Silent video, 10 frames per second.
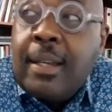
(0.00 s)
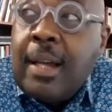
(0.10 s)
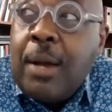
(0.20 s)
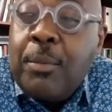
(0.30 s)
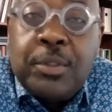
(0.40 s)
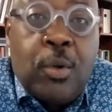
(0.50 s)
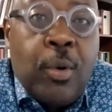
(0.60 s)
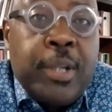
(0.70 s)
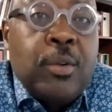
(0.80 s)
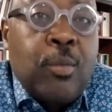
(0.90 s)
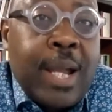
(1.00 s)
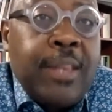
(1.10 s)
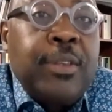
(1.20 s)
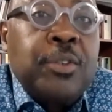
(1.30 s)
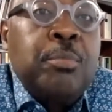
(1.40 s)
was going to write
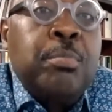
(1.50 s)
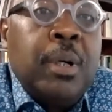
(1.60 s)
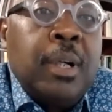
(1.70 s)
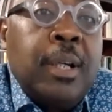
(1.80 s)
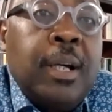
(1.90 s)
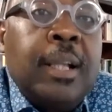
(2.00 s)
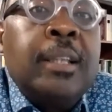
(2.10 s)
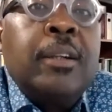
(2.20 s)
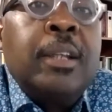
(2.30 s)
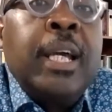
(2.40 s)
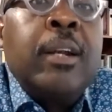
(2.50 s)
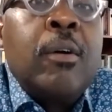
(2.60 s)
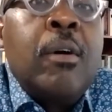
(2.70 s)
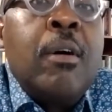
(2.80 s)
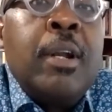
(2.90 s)
this book a little later
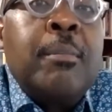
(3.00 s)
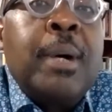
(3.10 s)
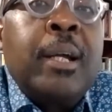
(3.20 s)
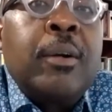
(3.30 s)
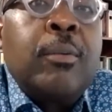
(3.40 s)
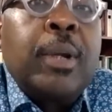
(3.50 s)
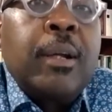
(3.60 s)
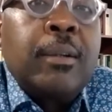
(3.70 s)
on in my career.